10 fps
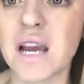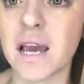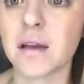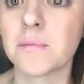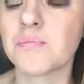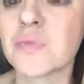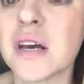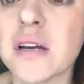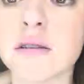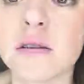Okay.
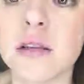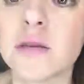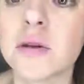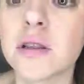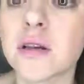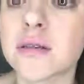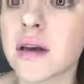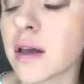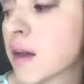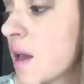So that's what it looks
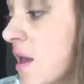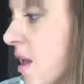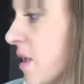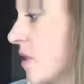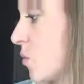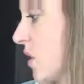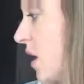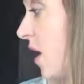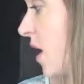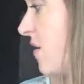like. And then we
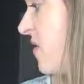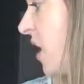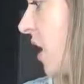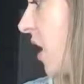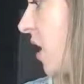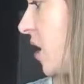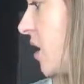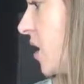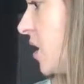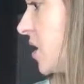have a
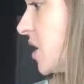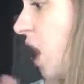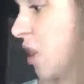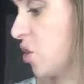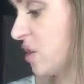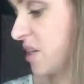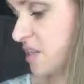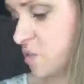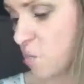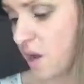colorless
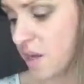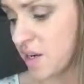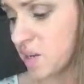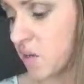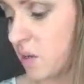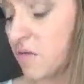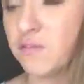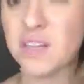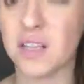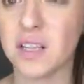one. It's called
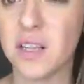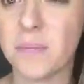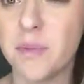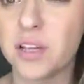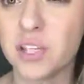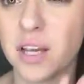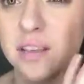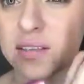Vanilla Milkshake.